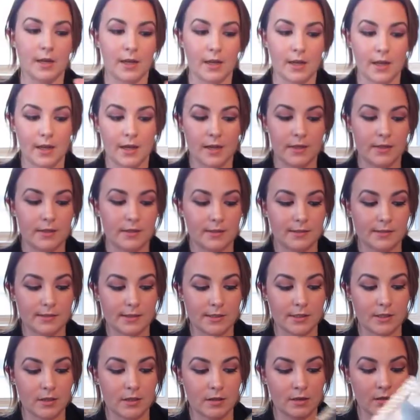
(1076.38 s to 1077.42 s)
it
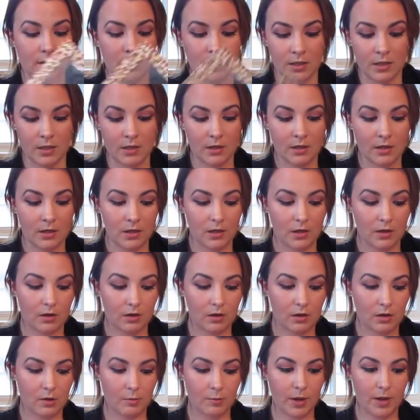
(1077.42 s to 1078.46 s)
has
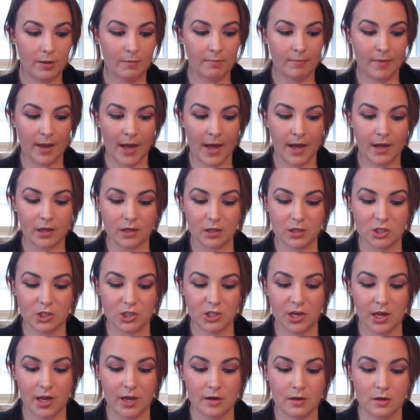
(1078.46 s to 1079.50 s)
all my MAC
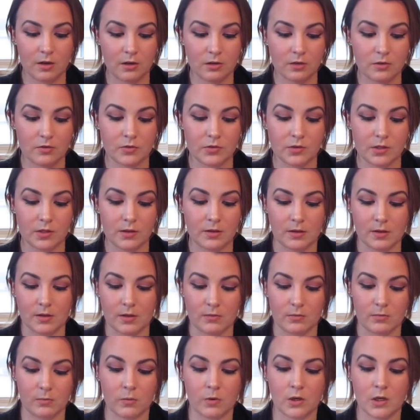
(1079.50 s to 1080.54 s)
shadows and
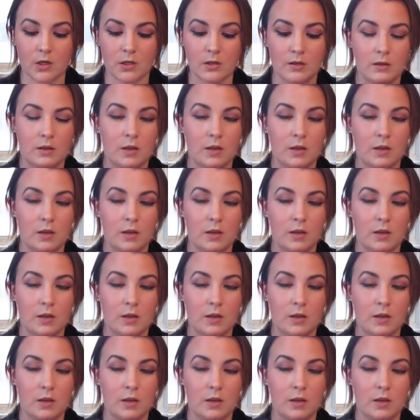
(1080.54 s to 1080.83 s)
then one